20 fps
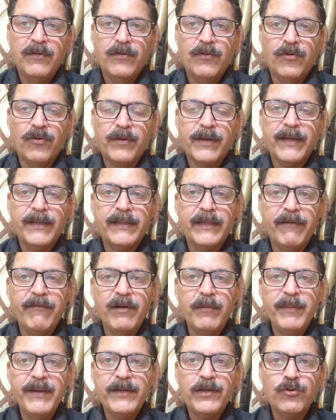Okay, there
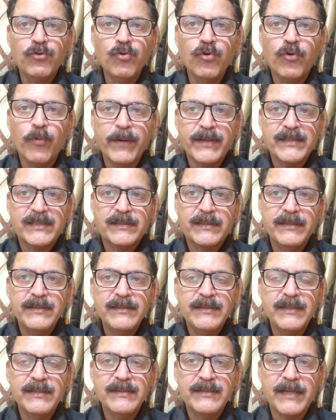will be 2
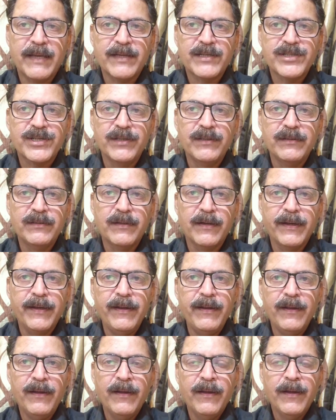questions in section
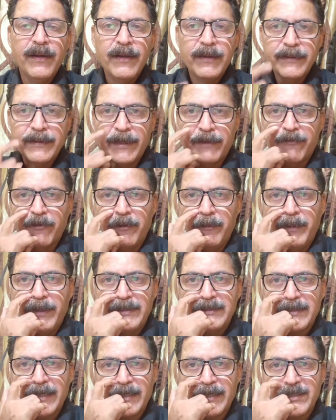3. There will
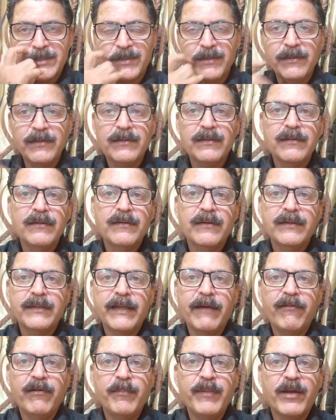
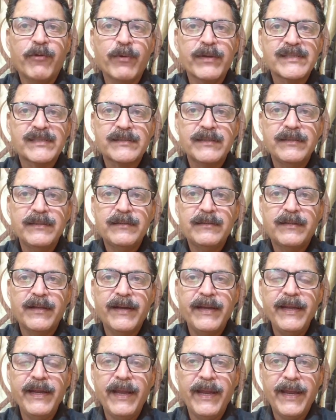be question
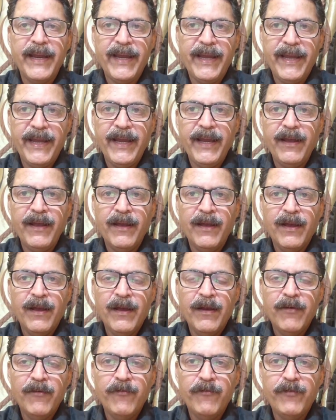3A,
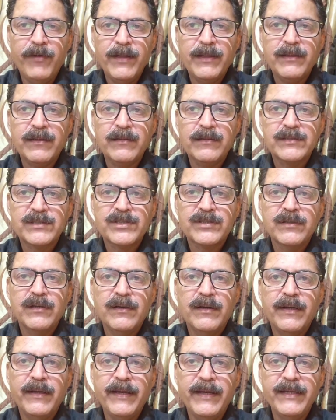which
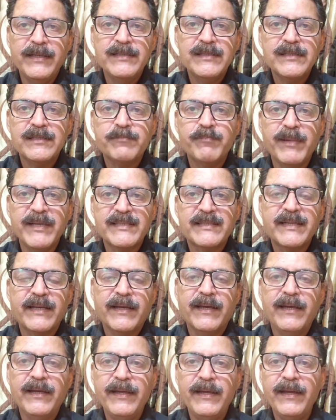is
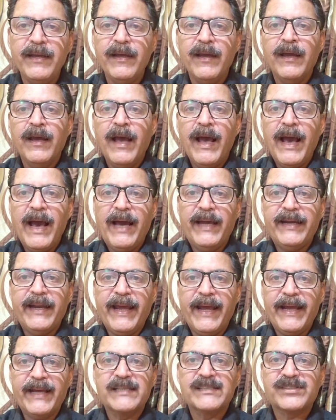basically an
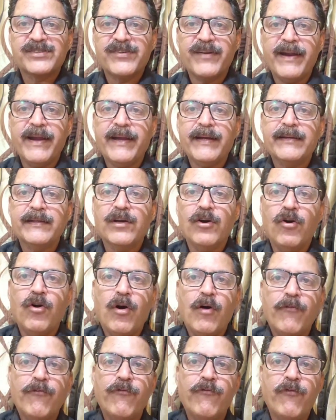extract
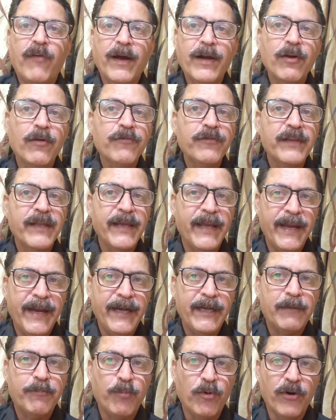of one of the
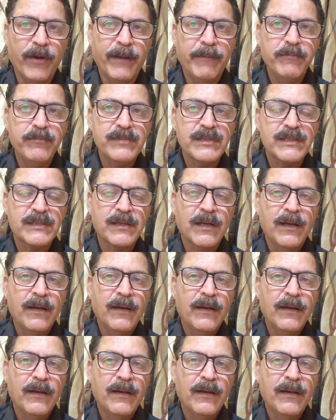8 poems